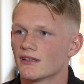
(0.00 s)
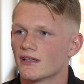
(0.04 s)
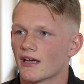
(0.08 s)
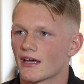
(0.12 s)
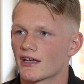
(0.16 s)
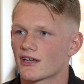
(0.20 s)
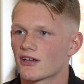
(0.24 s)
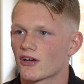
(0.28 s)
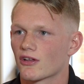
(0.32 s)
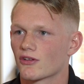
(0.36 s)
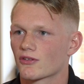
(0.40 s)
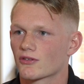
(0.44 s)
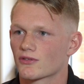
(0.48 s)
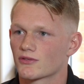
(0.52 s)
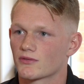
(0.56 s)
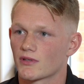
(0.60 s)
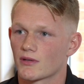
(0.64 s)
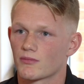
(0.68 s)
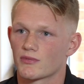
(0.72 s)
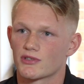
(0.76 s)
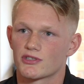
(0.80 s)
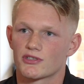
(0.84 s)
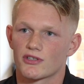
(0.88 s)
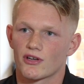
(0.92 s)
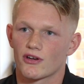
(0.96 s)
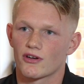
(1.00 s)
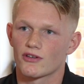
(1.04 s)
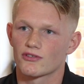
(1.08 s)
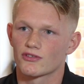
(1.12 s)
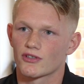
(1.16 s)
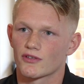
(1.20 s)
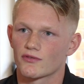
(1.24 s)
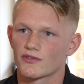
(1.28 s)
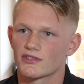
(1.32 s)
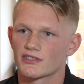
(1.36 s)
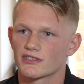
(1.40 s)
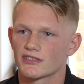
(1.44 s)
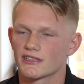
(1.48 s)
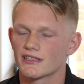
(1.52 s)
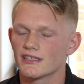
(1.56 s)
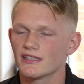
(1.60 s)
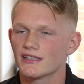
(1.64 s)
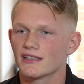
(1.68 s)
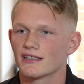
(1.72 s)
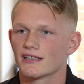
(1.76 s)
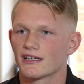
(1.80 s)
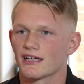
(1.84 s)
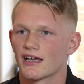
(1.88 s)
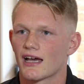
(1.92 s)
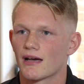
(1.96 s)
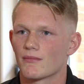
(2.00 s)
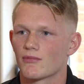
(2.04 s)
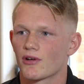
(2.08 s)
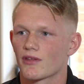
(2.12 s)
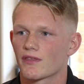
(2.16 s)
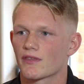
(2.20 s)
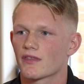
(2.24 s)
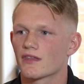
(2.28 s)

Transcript: and Collingwood's one we chose, obviously. Um, I